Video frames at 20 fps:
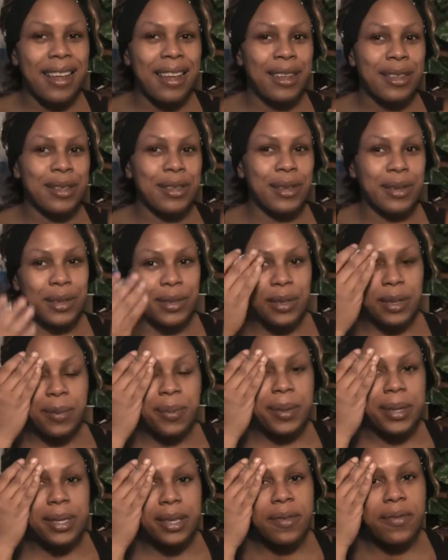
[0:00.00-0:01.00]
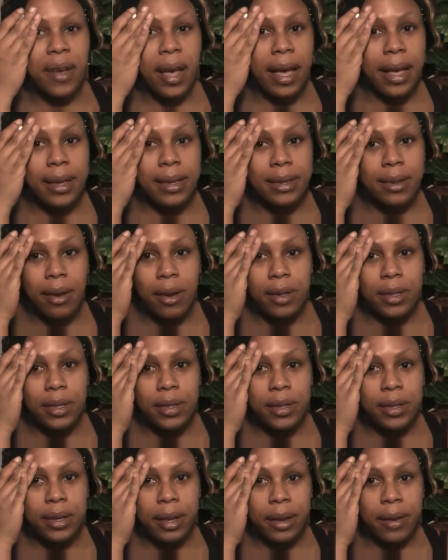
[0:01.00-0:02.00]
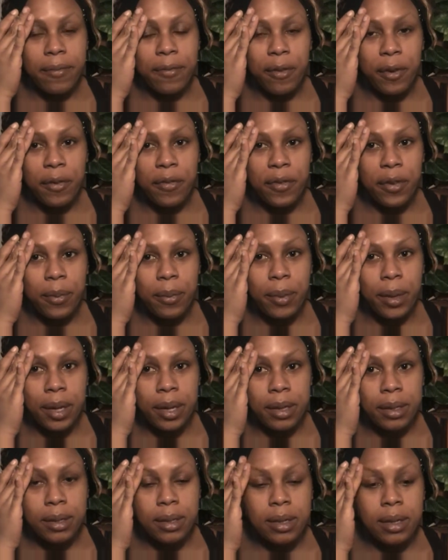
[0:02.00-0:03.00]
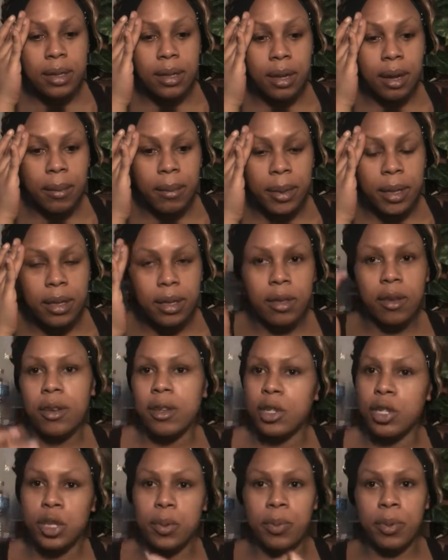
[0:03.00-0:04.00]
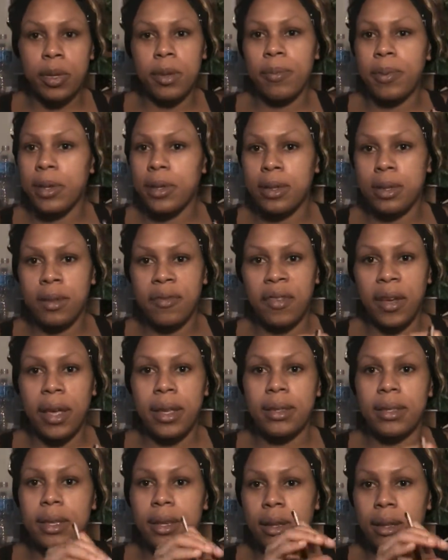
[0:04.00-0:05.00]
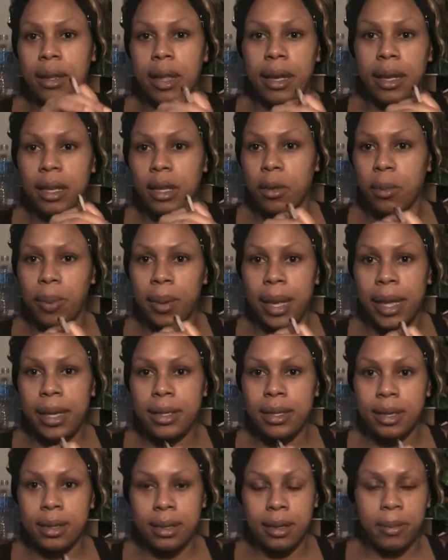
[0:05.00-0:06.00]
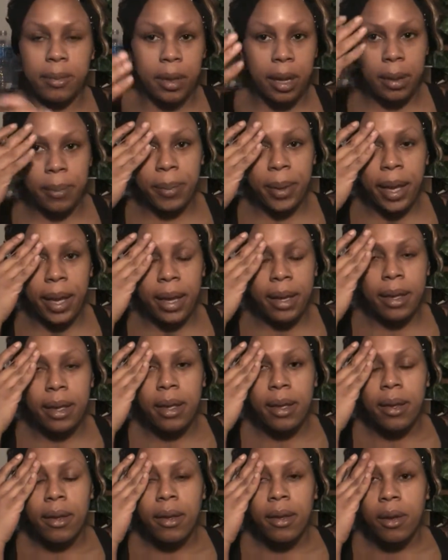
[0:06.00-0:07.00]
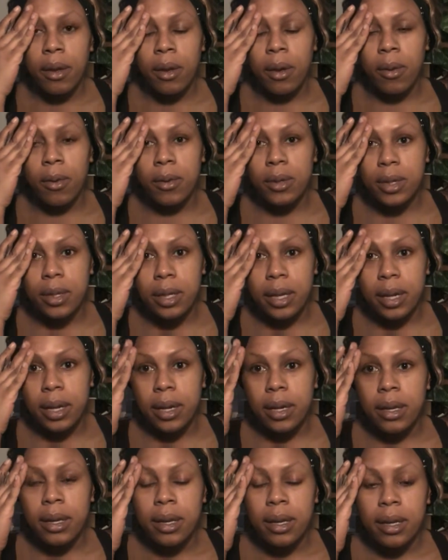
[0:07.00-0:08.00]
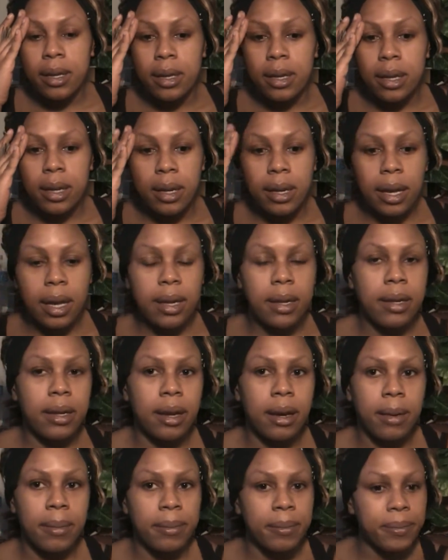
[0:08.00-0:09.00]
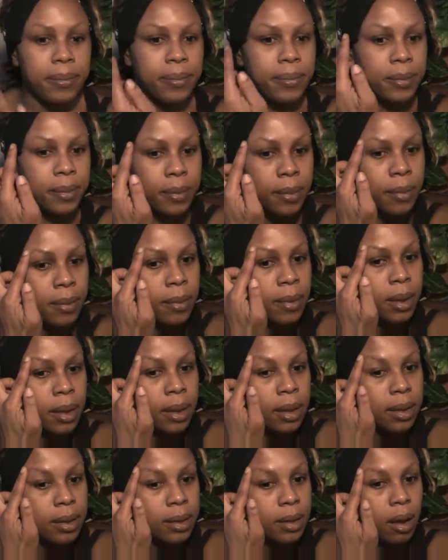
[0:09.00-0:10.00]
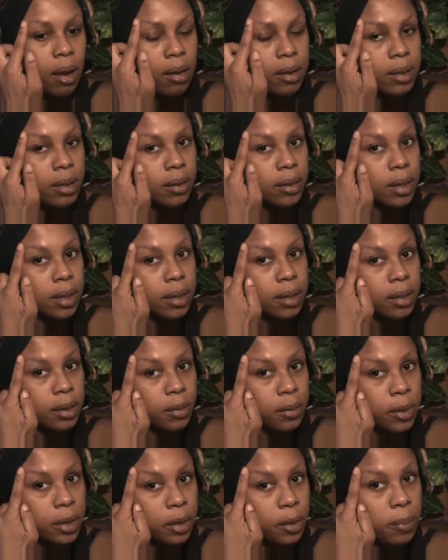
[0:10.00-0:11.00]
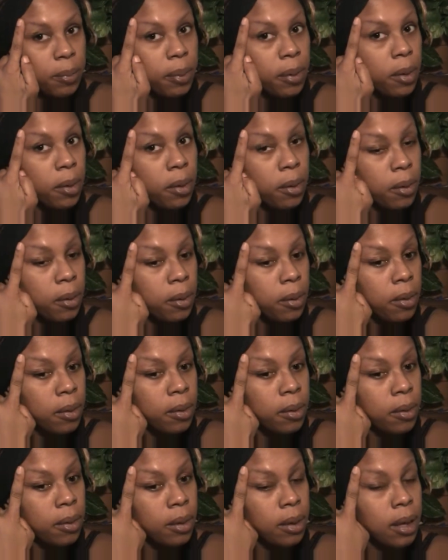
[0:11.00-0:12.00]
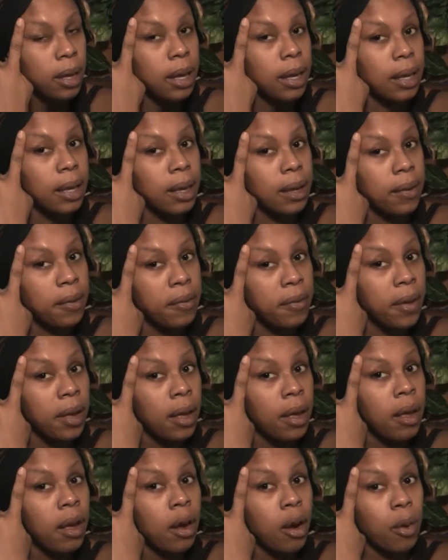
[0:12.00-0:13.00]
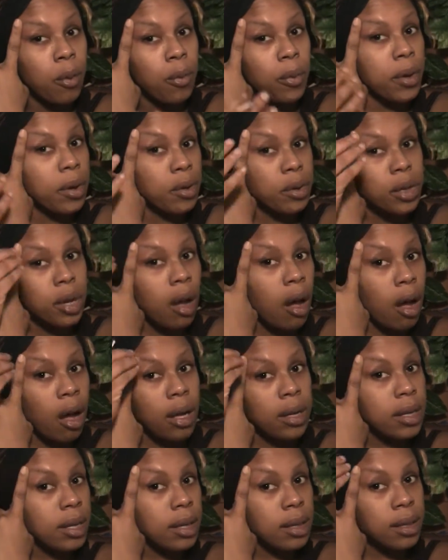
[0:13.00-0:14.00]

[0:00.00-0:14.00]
So use a piece of ice on your skin for a few minutes to numb it, and you can just put a piece of ice in like a little plastic Ziploc bag, hold it there, get it kind of numb. It's also easier when you pull and give a real taut